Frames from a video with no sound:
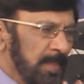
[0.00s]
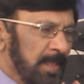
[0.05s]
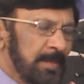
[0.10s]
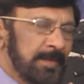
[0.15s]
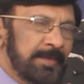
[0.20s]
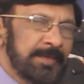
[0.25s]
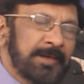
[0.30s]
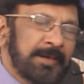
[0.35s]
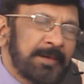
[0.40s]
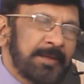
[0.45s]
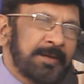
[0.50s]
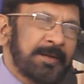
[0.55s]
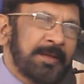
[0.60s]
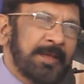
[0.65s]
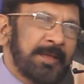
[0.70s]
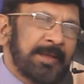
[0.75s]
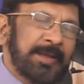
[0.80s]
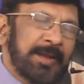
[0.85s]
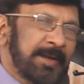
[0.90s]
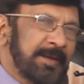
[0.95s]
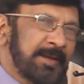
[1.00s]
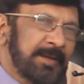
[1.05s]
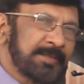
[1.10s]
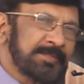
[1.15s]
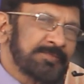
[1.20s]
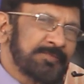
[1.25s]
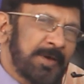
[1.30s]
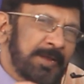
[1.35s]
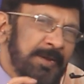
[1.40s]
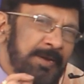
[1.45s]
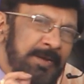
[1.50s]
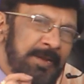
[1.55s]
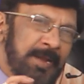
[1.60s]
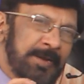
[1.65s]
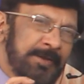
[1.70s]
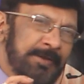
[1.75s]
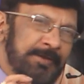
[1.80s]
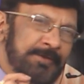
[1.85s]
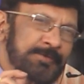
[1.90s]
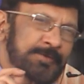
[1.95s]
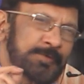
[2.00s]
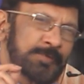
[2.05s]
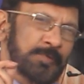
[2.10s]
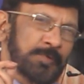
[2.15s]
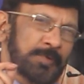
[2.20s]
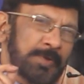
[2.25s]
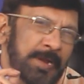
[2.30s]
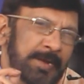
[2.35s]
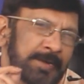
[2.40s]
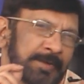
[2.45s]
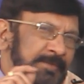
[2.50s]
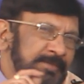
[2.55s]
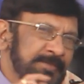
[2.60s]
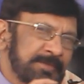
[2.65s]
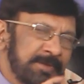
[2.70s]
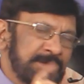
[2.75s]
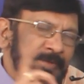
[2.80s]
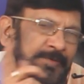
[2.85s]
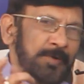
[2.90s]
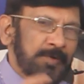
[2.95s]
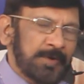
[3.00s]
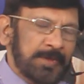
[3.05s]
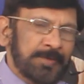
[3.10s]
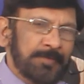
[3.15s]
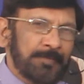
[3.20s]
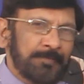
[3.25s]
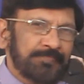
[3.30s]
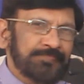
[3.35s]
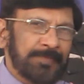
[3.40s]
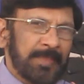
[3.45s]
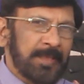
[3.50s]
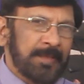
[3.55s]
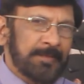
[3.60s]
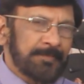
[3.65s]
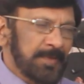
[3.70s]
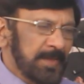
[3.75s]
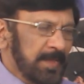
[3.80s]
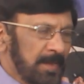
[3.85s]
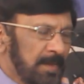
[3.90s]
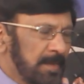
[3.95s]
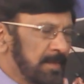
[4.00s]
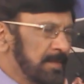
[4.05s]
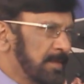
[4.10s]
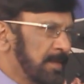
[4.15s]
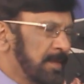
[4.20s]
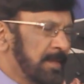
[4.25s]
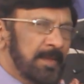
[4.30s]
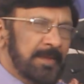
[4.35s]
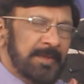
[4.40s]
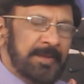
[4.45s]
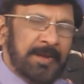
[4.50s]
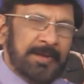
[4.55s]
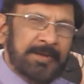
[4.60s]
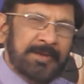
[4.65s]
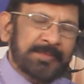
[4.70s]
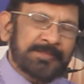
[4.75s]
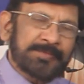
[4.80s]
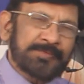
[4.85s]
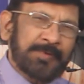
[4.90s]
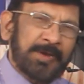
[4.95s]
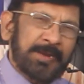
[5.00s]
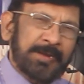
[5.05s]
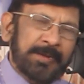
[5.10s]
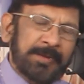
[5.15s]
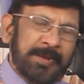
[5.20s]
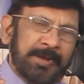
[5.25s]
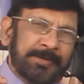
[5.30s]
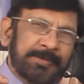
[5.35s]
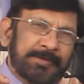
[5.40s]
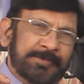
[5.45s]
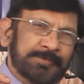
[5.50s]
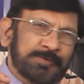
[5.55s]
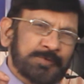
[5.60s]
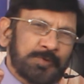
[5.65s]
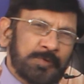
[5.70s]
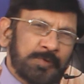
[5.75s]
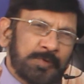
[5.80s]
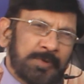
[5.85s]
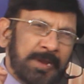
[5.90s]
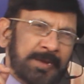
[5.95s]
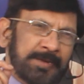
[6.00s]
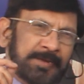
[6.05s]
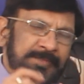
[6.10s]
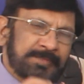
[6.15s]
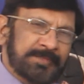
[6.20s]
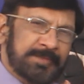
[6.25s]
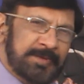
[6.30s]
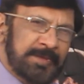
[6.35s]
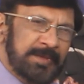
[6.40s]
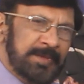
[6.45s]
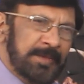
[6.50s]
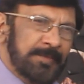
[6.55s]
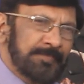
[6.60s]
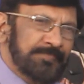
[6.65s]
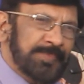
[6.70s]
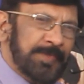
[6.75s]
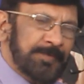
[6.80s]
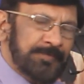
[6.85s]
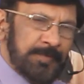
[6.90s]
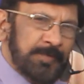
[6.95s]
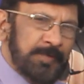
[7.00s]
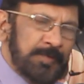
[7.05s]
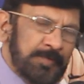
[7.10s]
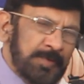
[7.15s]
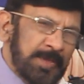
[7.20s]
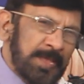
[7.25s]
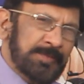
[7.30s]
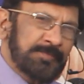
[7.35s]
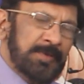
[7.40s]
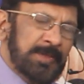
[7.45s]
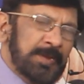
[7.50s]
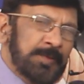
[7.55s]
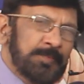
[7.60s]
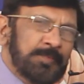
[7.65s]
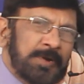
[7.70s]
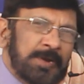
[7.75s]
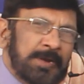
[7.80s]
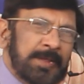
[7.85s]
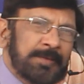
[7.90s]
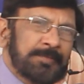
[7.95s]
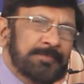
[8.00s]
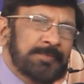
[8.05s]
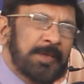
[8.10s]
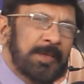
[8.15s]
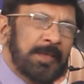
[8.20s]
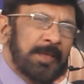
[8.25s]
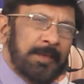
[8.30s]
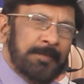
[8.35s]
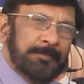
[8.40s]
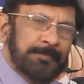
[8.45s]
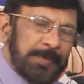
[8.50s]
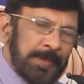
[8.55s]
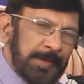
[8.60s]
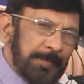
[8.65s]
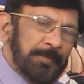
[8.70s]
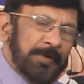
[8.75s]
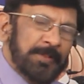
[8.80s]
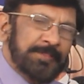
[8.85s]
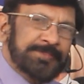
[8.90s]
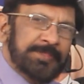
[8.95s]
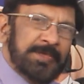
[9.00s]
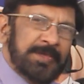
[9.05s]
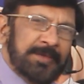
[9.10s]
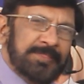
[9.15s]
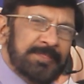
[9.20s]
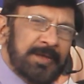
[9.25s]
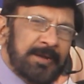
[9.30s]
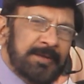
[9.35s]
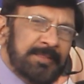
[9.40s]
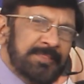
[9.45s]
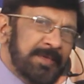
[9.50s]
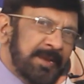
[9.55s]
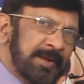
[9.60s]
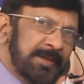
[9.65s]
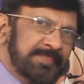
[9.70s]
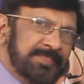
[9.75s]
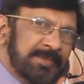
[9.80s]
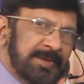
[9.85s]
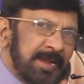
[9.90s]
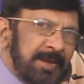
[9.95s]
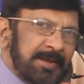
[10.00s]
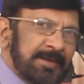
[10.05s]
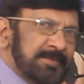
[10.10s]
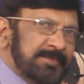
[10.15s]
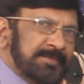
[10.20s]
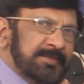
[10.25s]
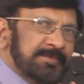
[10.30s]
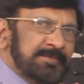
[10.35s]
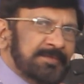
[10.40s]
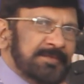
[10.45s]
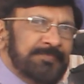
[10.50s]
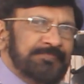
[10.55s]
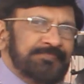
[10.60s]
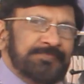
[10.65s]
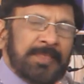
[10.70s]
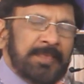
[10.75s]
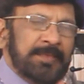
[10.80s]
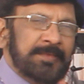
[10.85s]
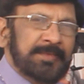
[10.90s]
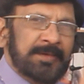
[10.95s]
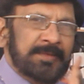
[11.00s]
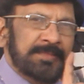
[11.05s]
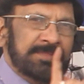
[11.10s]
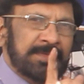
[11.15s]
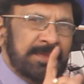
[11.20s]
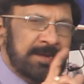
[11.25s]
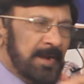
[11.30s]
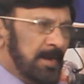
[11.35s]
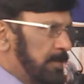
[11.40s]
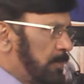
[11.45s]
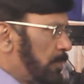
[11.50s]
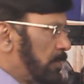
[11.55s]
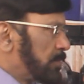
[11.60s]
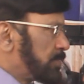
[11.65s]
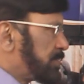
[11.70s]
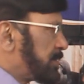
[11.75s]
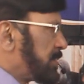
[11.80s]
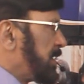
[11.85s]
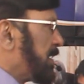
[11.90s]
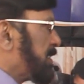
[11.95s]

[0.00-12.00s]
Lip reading: here address 1, address 2, address 3 don't give, because address 1, address 2, address 3, if you give as variable names, people think that there are 3 addresses. Here there are no 3